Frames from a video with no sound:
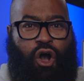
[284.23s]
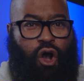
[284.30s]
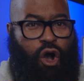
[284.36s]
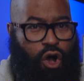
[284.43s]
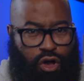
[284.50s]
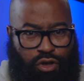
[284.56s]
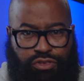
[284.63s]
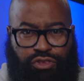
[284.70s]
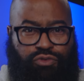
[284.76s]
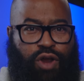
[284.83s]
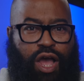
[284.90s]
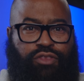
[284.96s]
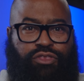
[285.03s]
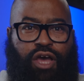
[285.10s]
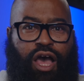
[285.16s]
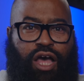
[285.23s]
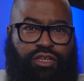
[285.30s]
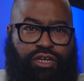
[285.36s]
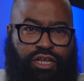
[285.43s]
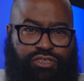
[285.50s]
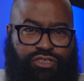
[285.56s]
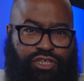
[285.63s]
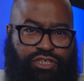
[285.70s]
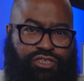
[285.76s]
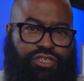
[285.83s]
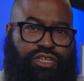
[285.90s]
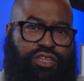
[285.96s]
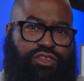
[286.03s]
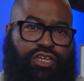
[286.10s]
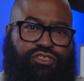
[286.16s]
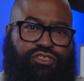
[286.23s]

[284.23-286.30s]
all throughout the holiday season that they